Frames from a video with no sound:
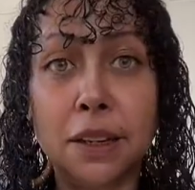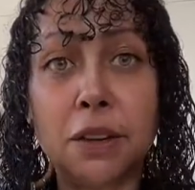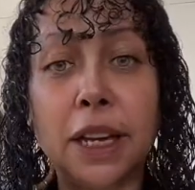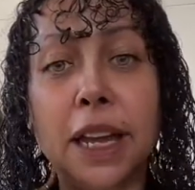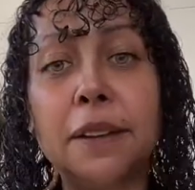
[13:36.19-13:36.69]

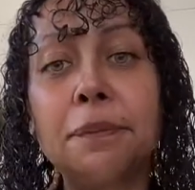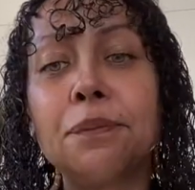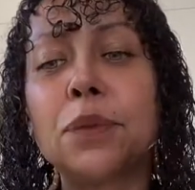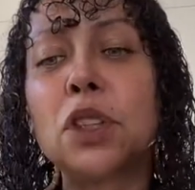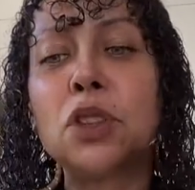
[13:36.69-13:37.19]
Okay?
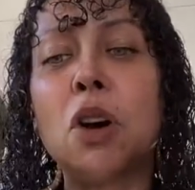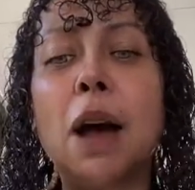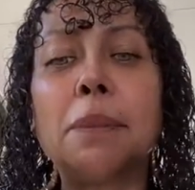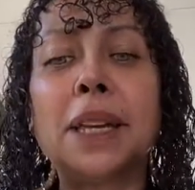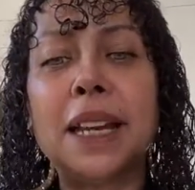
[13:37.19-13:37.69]
So
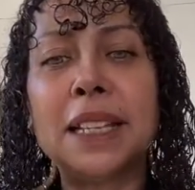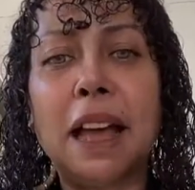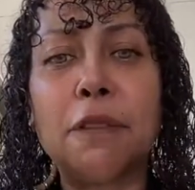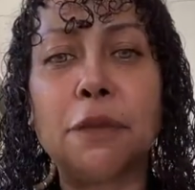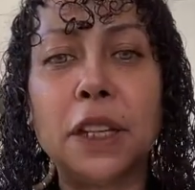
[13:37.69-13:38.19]
I'm getting
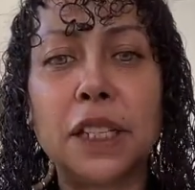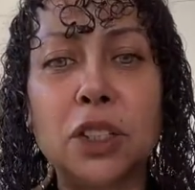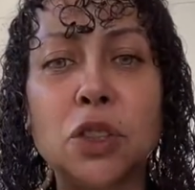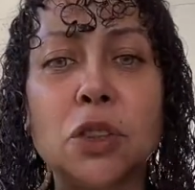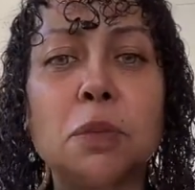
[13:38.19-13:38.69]
that
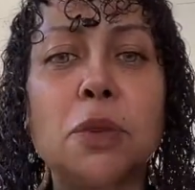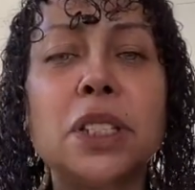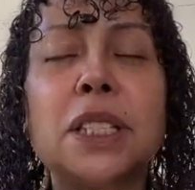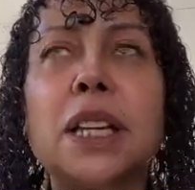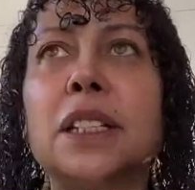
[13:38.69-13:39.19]
feeling. So
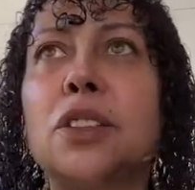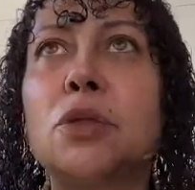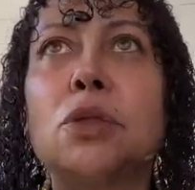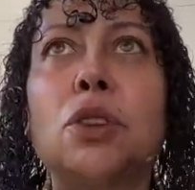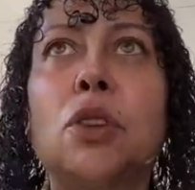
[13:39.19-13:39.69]
Spirit's telling
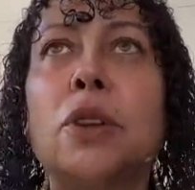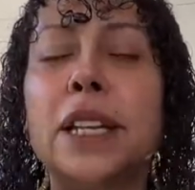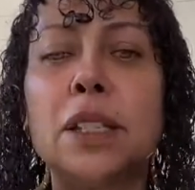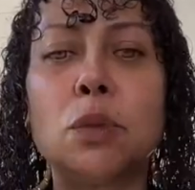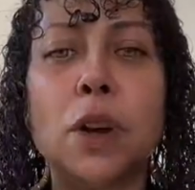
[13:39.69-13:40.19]
you, you know,
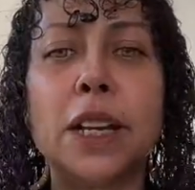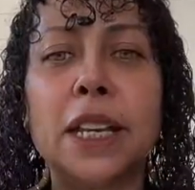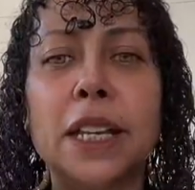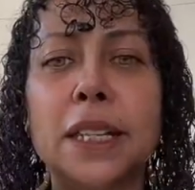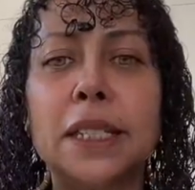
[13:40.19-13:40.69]
it is what
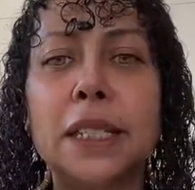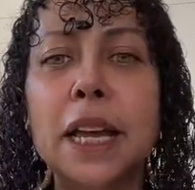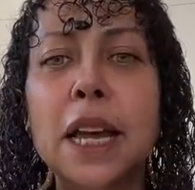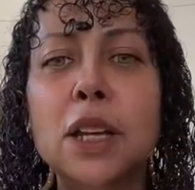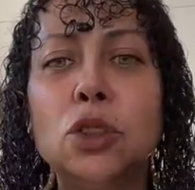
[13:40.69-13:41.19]
it is.
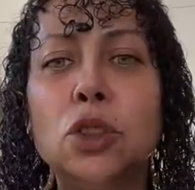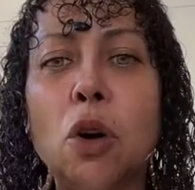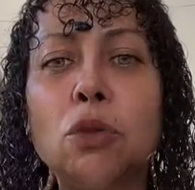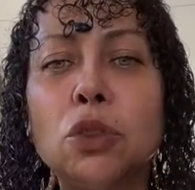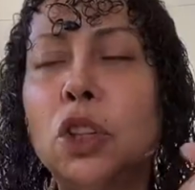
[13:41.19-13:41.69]

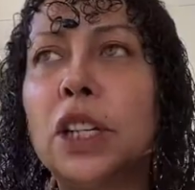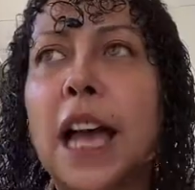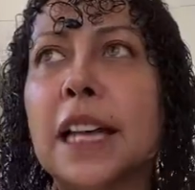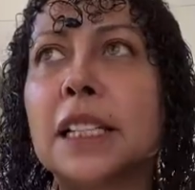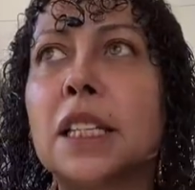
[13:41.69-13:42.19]
Don't
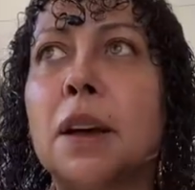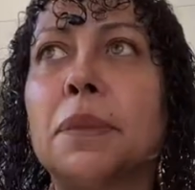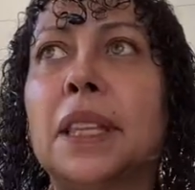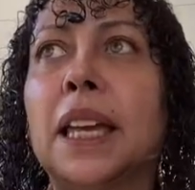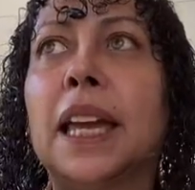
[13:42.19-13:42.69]
look at
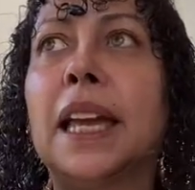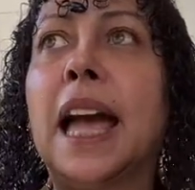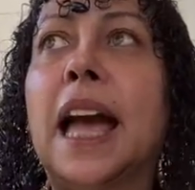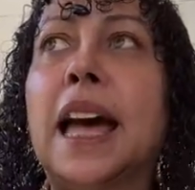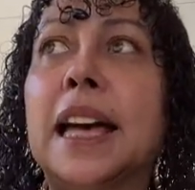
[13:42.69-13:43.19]

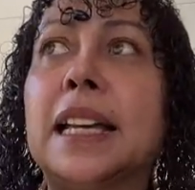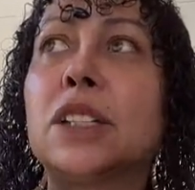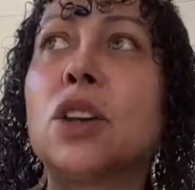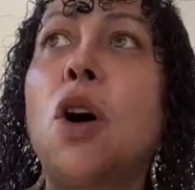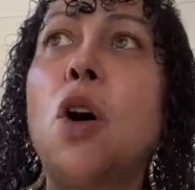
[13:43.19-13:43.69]
something
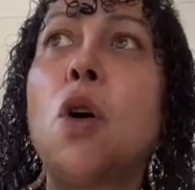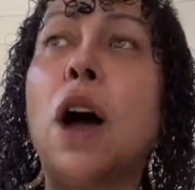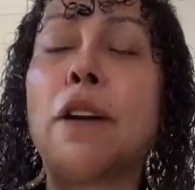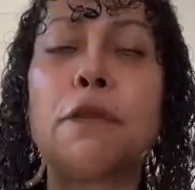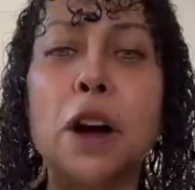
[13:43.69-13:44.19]
as,
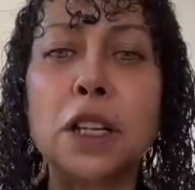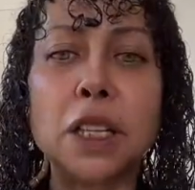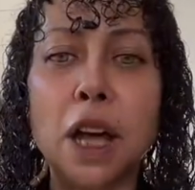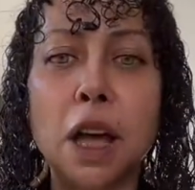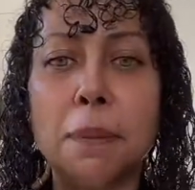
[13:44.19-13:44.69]
oh, I
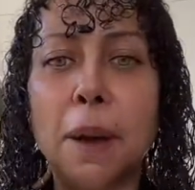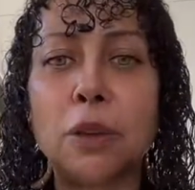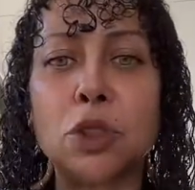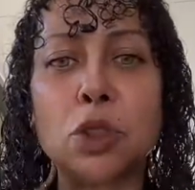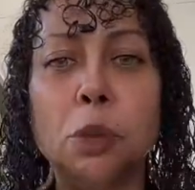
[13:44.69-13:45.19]
fucked up,
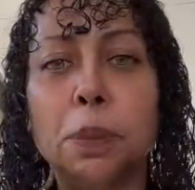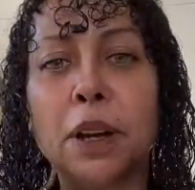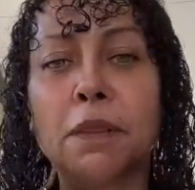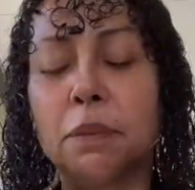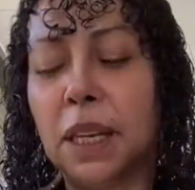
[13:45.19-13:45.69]
how
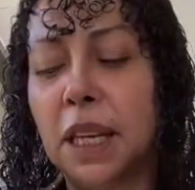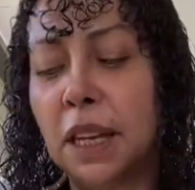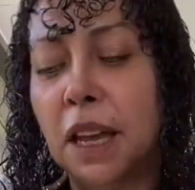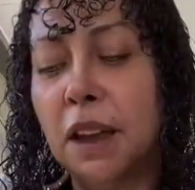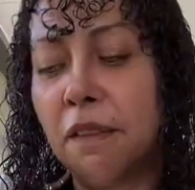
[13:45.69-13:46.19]
stupid of
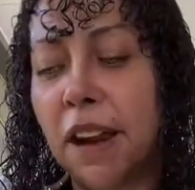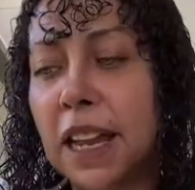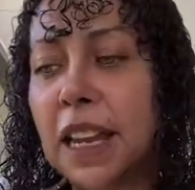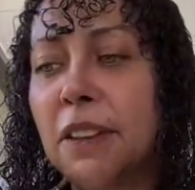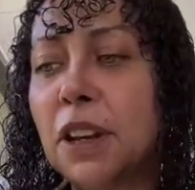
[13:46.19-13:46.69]
me,
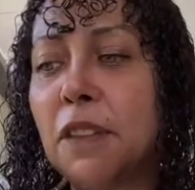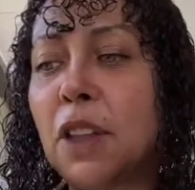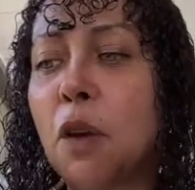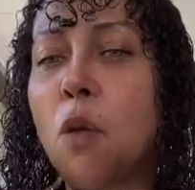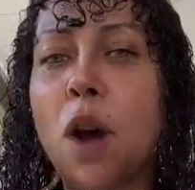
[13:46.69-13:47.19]
right? Even
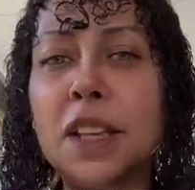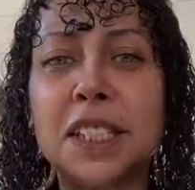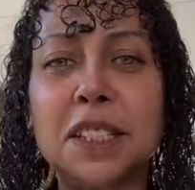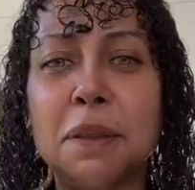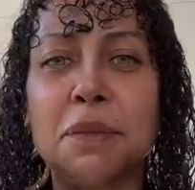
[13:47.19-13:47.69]
if there
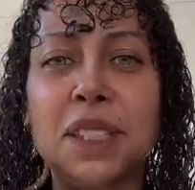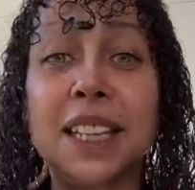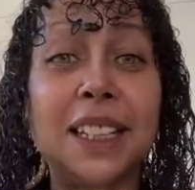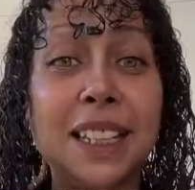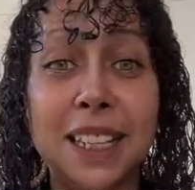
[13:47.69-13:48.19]
was some
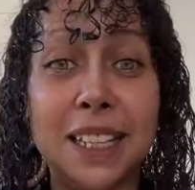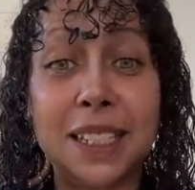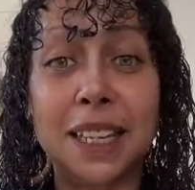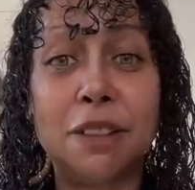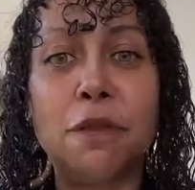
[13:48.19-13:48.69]

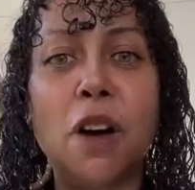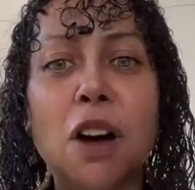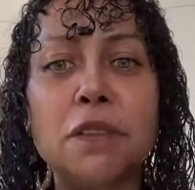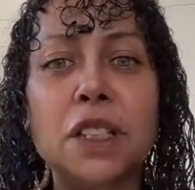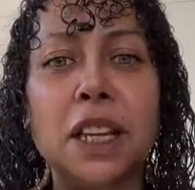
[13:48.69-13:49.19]
silliness
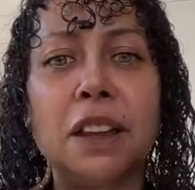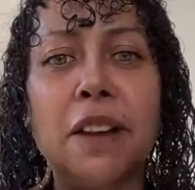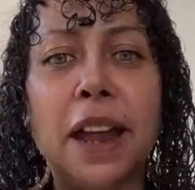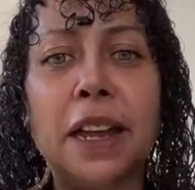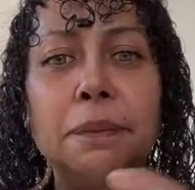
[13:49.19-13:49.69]
involved in
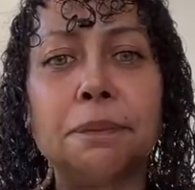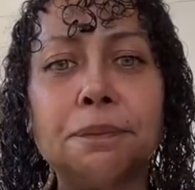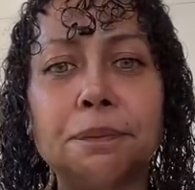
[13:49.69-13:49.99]
it, right?